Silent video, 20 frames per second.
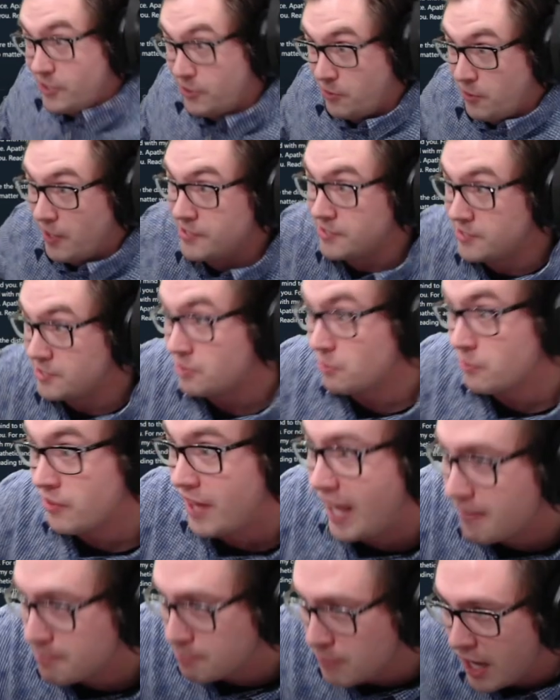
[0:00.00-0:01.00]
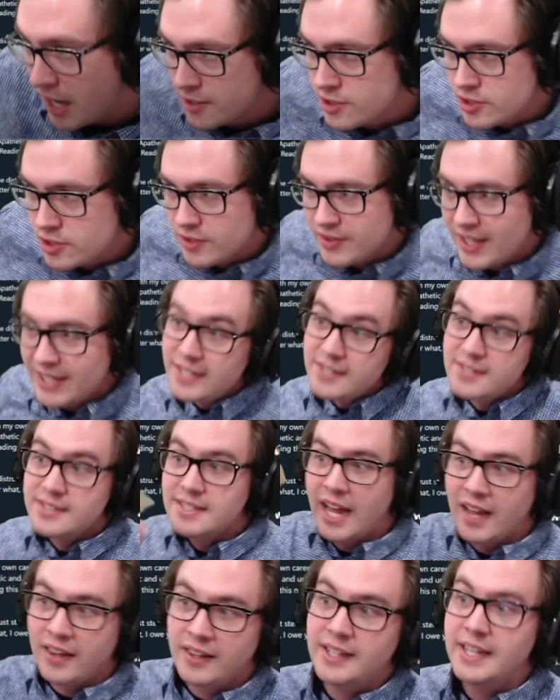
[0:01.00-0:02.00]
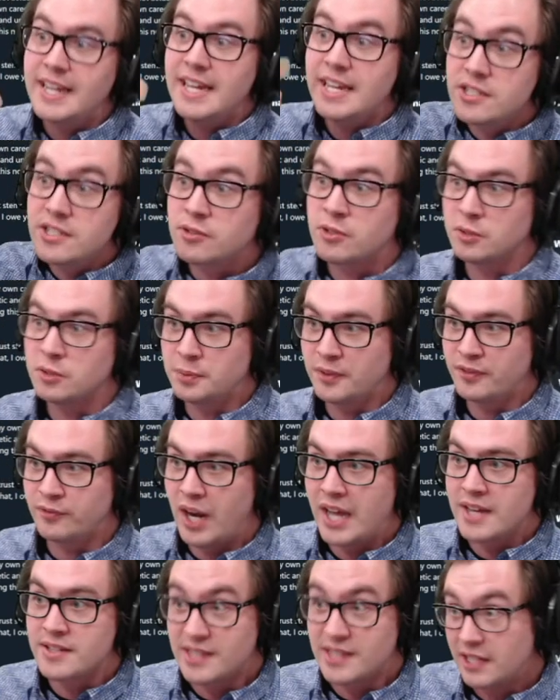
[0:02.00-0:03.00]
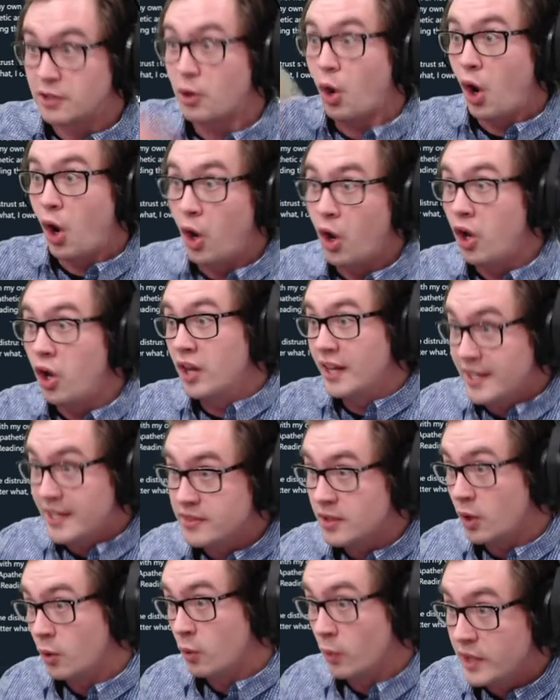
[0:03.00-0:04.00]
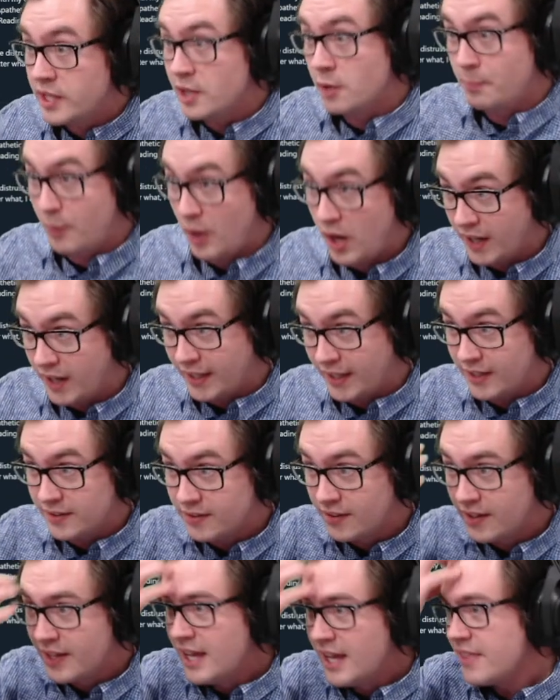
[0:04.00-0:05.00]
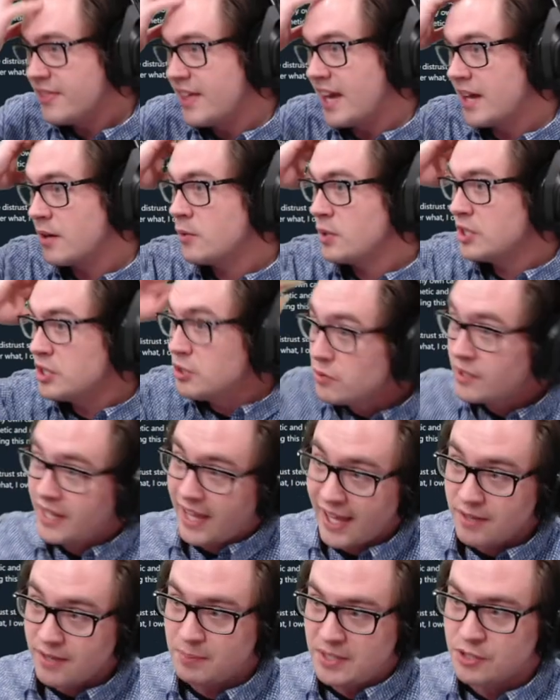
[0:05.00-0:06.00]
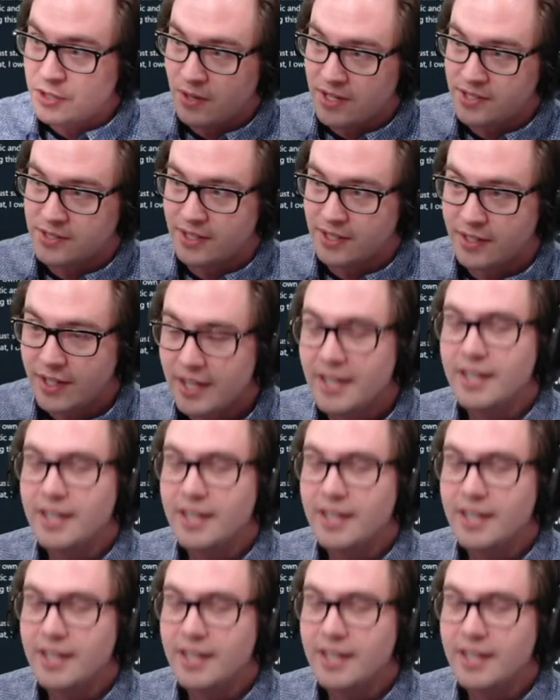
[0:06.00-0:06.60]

distrusts you that much that he's telling his group of friends that are all in the Hoyo pocket that you can't be trusted,